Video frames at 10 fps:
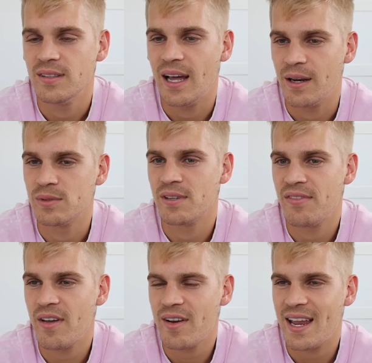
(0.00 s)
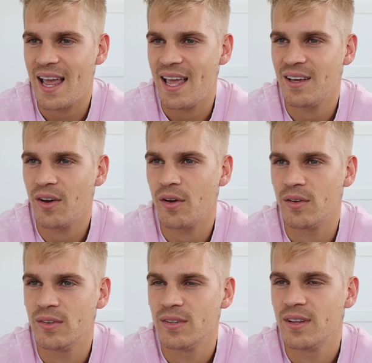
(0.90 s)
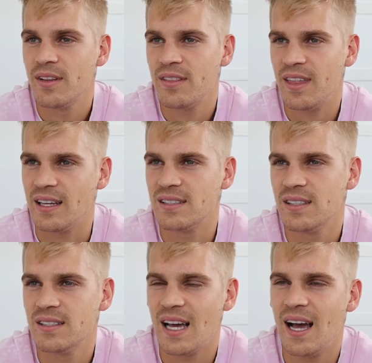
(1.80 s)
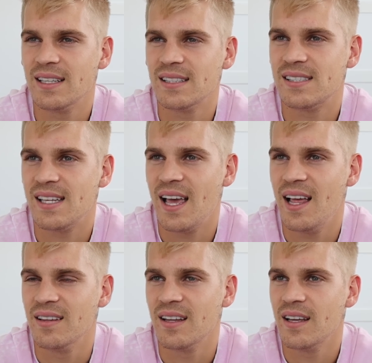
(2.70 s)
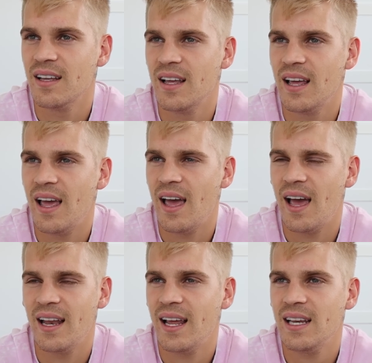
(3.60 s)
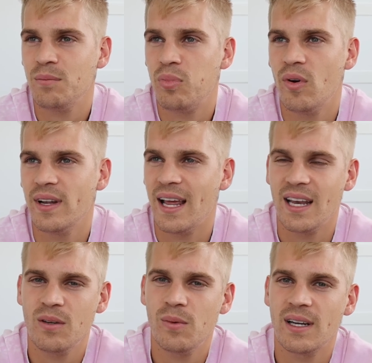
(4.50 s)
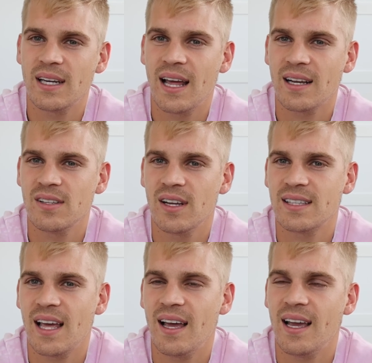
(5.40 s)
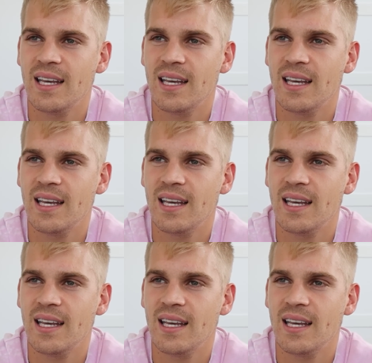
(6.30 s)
And it was a very ego thing to understand that at any point, anyone can act like that.